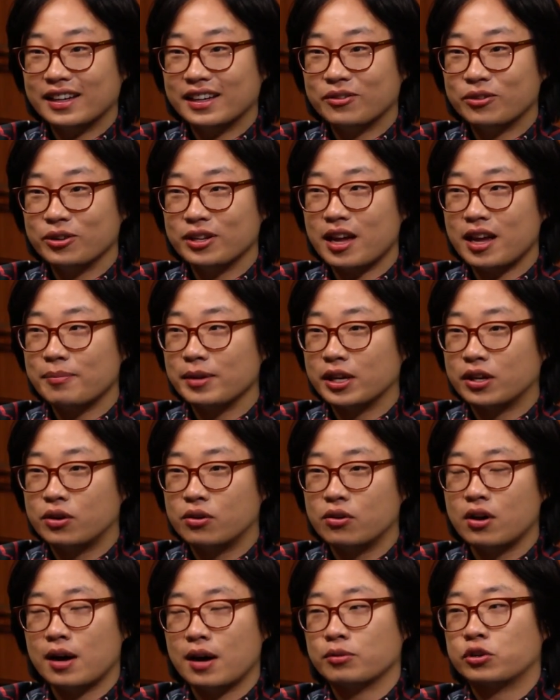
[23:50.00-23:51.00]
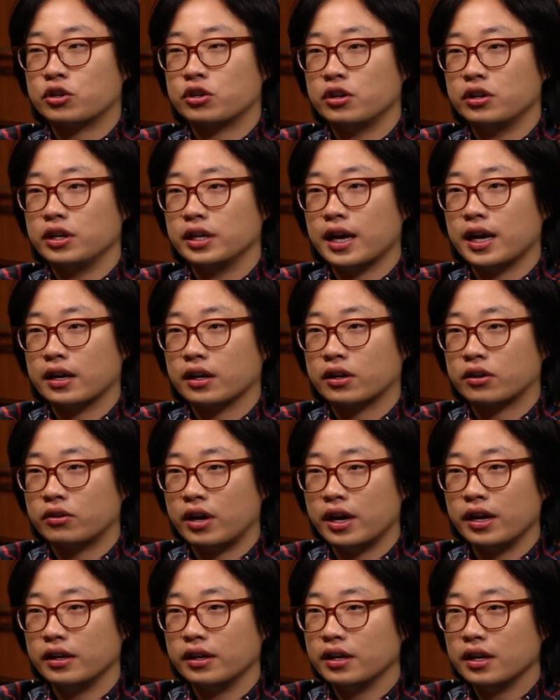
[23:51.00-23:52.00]
Wouldn't that be cool? I'm sure you got a
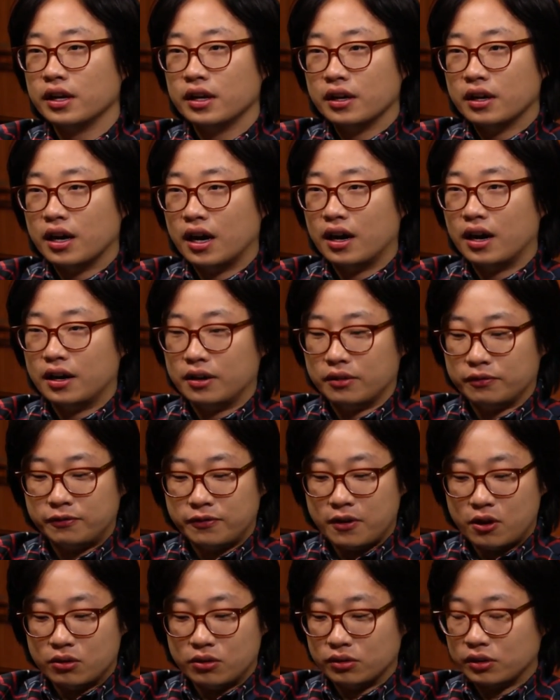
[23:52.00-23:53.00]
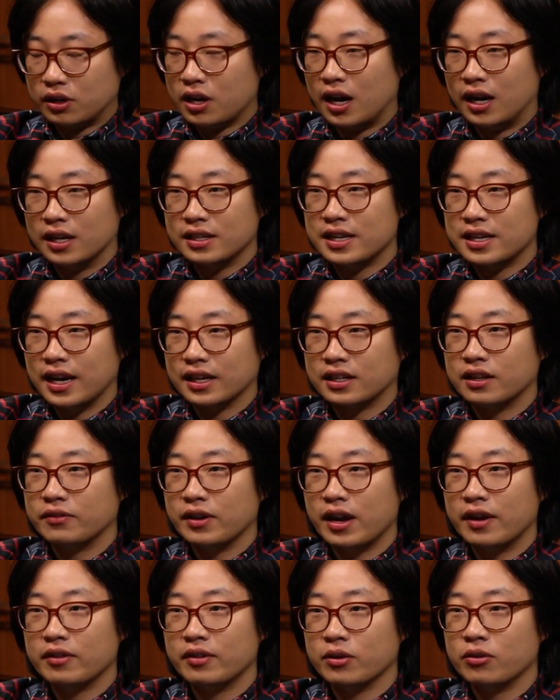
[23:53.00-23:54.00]
great uh, phone contact oh, of
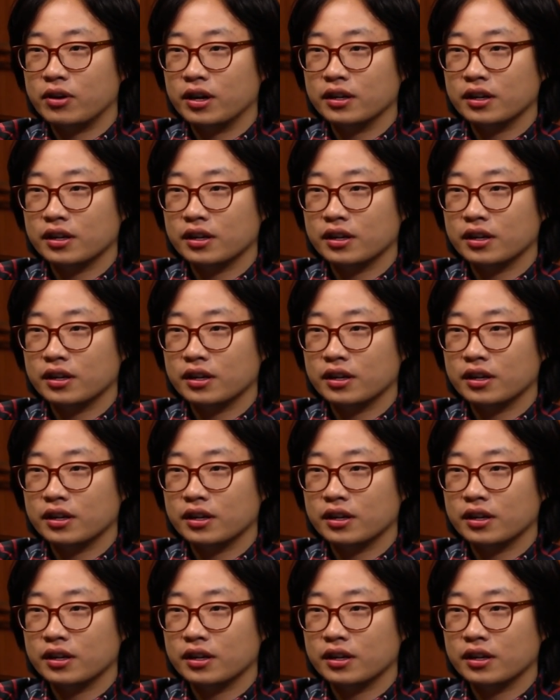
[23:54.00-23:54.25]
everyone.